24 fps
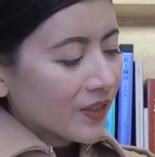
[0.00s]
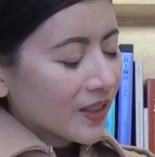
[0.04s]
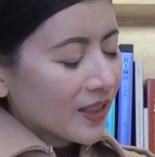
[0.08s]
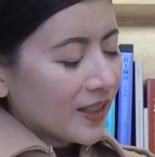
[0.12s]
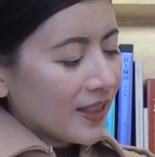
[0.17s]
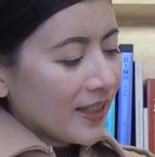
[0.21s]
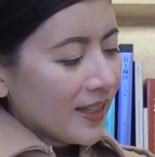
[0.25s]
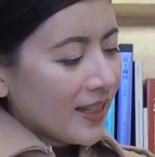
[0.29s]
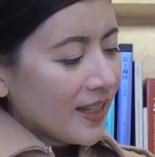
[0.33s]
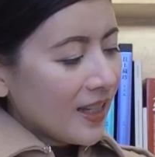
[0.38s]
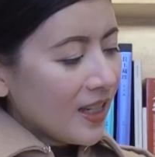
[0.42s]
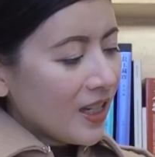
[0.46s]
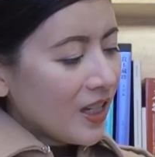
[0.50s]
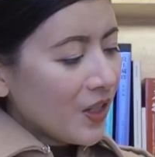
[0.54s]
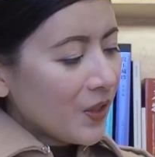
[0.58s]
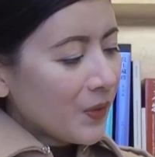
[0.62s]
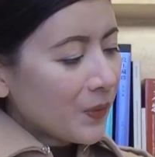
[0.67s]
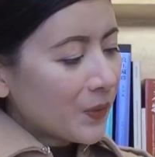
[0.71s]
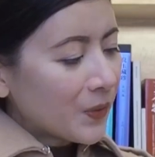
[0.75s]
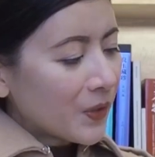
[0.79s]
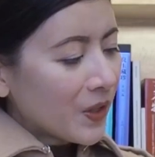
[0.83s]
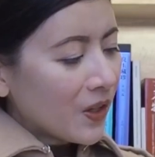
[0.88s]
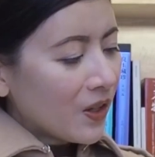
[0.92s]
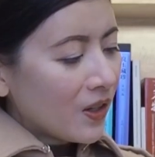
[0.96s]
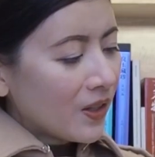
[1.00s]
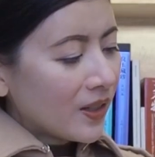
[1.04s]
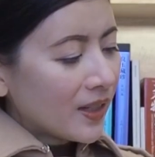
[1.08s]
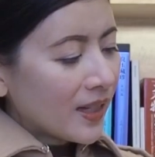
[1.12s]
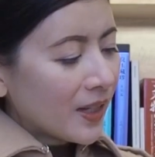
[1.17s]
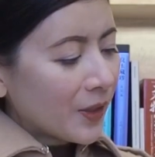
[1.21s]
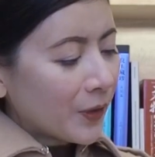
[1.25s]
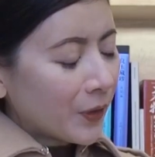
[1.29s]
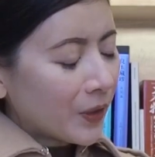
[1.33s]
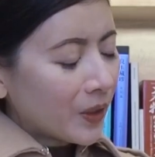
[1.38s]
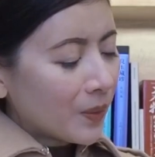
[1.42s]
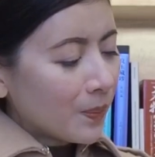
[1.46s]
He, Ron,
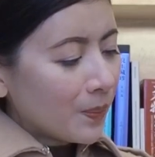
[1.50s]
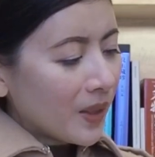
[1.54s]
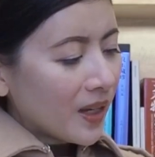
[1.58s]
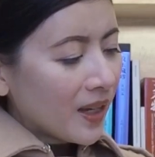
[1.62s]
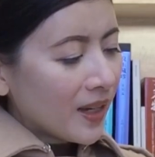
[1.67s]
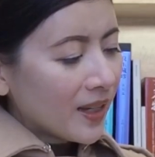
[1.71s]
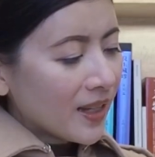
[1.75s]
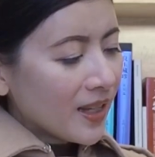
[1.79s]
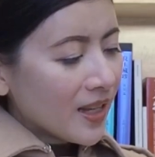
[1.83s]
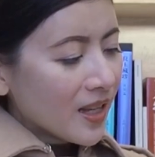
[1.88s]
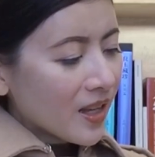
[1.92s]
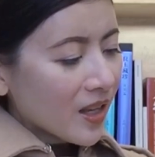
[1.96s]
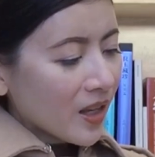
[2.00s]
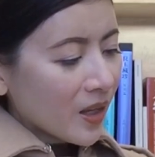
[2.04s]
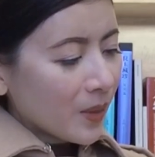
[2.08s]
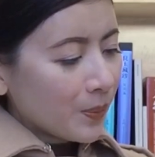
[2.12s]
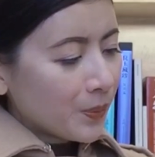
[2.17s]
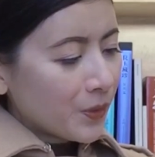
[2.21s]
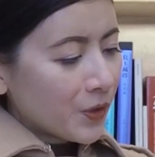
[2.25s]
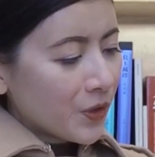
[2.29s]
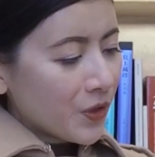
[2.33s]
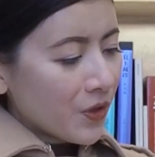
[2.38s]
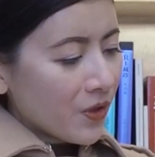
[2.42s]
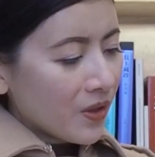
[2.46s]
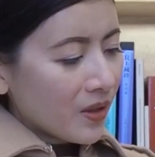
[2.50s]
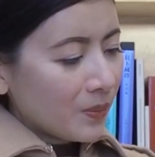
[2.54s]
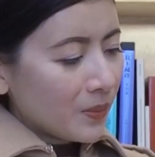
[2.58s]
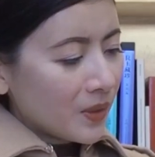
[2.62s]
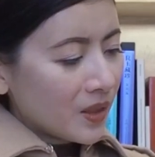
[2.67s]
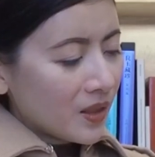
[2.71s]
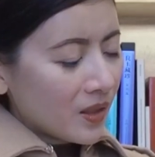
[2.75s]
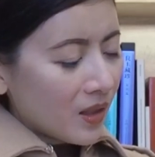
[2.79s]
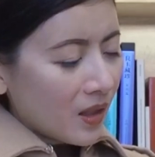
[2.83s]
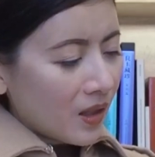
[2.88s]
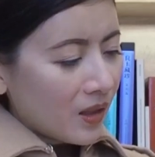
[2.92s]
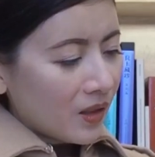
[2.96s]
and Hermione kept to
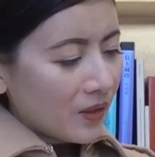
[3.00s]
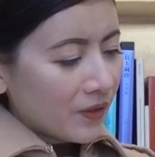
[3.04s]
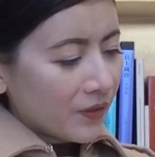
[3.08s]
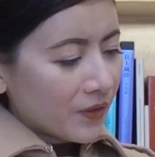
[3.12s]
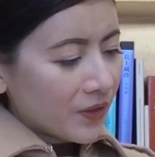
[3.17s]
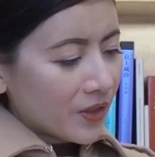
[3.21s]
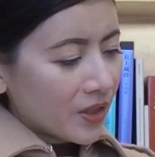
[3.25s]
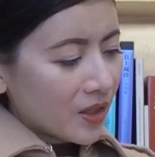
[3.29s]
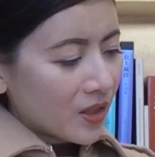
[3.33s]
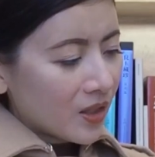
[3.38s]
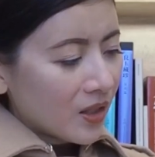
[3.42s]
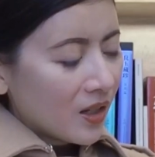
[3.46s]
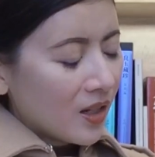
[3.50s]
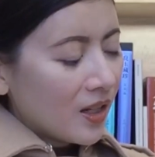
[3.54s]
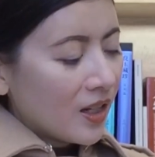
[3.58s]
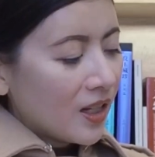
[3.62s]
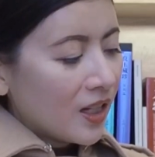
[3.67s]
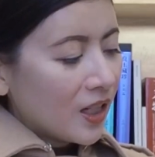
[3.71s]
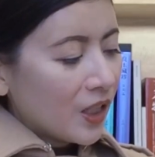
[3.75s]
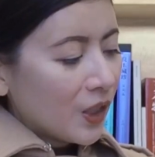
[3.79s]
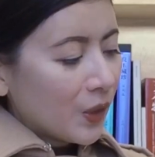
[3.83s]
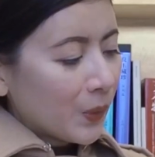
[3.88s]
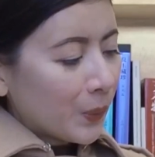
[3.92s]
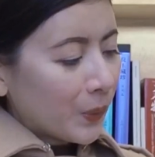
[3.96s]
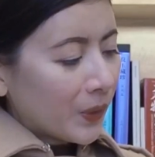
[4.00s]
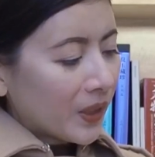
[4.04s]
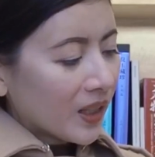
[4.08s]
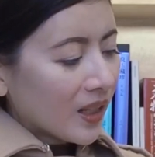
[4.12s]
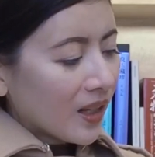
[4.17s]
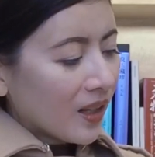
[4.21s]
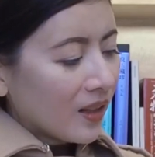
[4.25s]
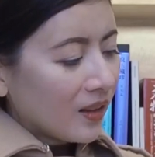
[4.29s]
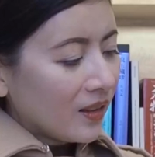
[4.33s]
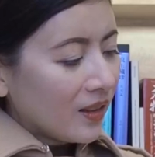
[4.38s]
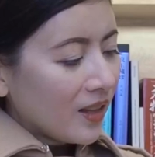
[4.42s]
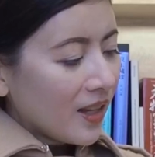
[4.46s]
themselves,
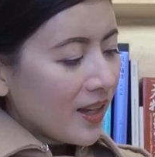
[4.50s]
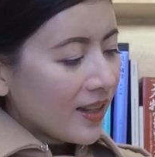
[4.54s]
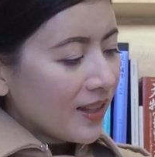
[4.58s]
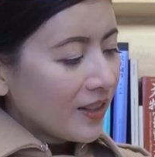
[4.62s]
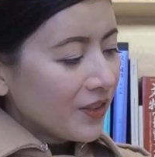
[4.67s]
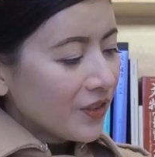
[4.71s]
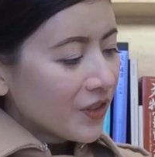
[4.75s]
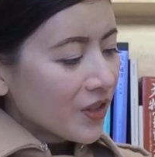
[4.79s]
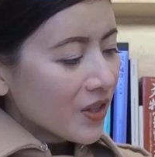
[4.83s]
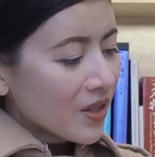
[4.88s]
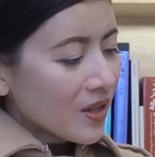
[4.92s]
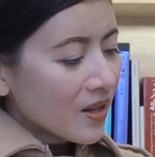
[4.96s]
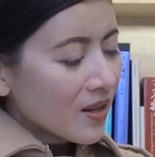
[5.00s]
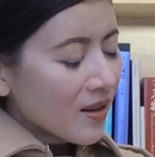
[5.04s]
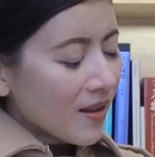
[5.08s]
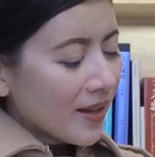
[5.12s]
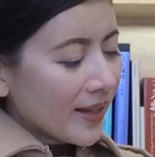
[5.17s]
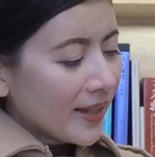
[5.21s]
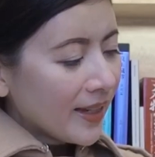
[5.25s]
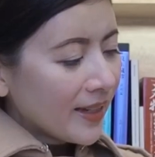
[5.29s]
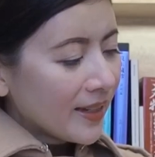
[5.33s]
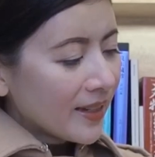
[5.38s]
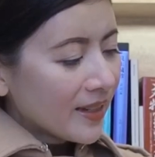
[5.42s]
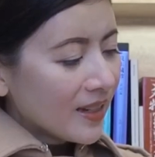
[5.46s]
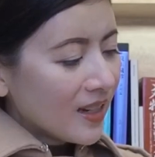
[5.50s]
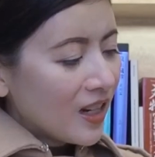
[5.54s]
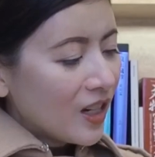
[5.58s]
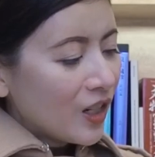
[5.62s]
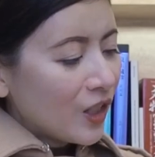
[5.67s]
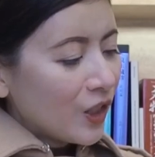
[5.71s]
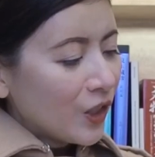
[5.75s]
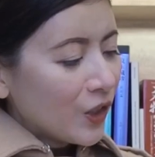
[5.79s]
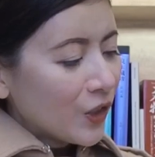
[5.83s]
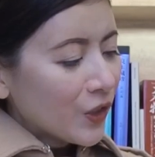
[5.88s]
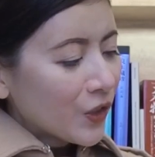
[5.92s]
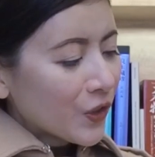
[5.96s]
working late into the night
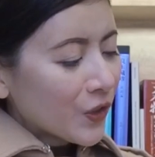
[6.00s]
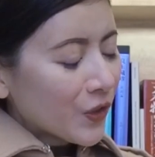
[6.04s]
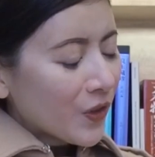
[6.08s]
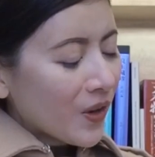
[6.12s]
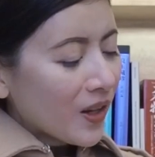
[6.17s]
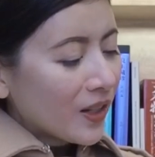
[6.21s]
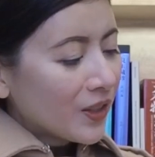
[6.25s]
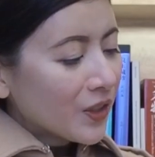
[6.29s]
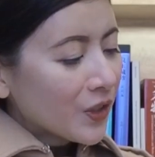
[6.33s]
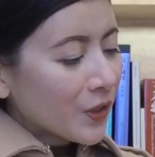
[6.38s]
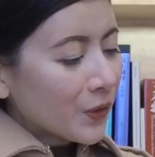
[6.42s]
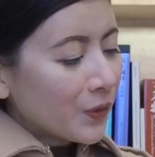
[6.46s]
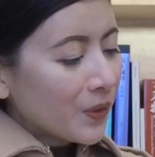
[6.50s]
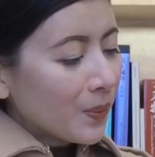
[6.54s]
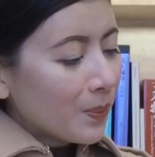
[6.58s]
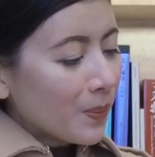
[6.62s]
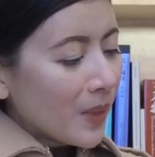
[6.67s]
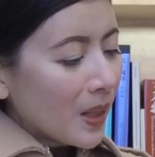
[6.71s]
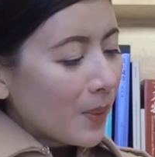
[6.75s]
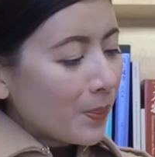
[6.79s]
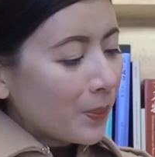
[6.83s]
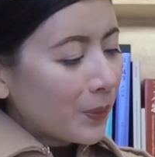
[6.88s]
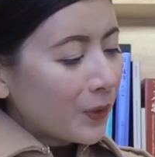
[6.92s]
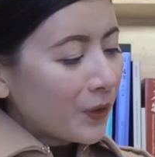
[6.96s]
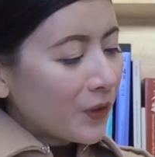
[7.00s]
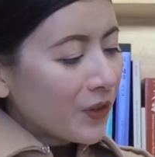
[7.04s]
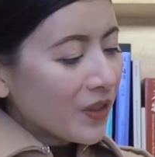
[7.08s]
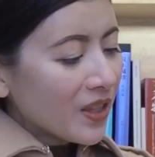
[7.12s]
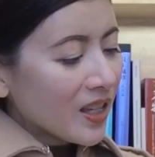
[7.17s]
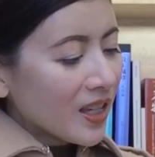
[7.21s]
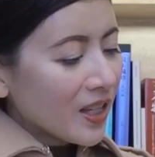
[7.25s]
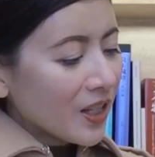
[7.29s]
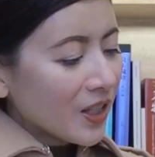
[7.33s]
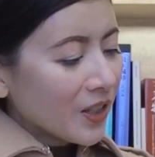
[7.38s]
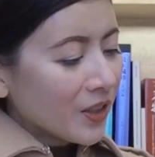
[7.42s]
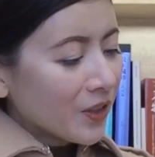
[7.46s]
trying to remember
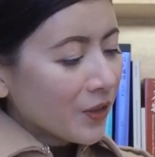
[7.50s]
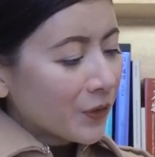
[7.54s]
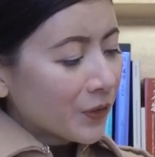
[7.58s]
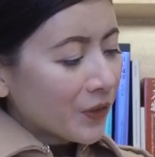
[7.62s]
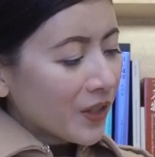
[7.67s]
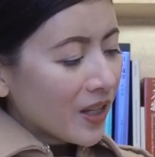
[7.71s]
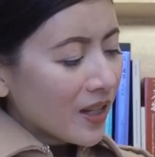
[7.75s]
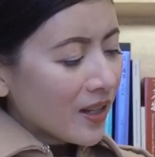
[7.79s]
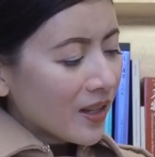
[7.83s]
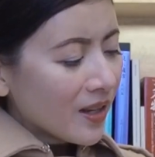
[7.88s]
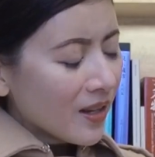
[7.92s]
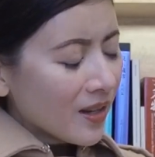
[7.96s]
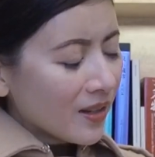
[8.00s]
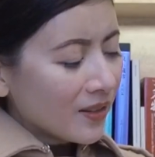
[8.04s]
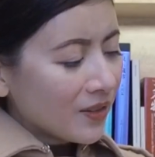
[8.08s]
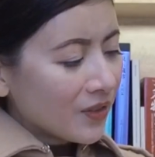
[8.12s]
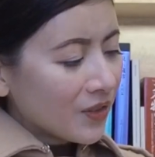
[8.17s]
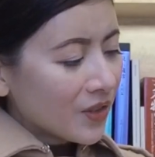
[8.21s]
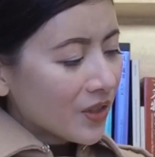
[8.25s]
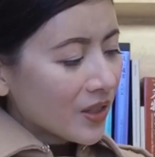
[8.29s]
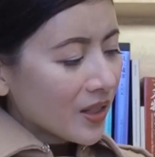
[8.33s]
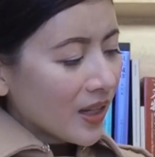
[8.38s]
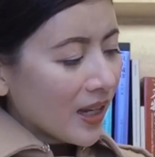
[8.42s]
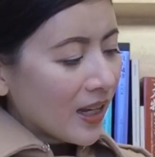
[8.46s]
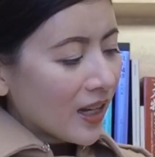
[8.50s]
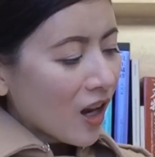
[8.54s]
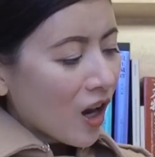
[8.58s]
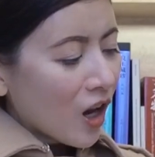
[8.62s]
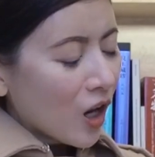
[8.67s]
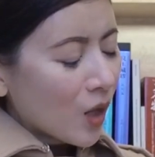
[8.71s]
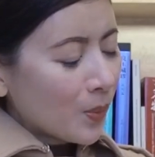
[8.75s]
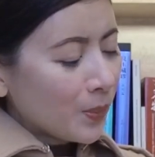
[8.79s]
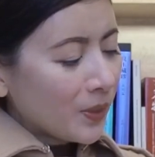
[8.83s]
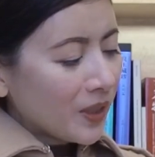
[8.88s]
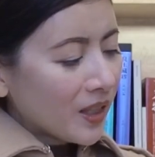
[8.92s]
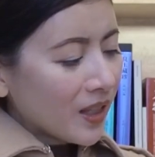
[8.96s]
the ingredients in
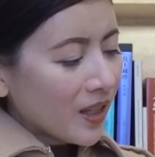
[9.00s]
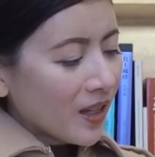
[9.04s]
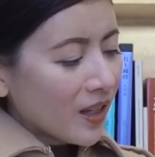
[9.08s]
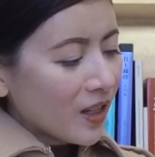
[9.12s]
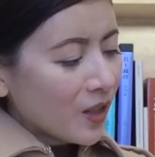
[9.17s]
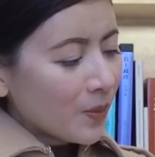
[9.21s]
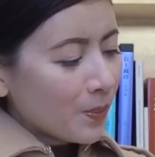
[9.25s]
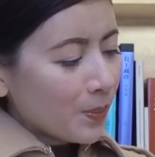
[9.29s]
complicated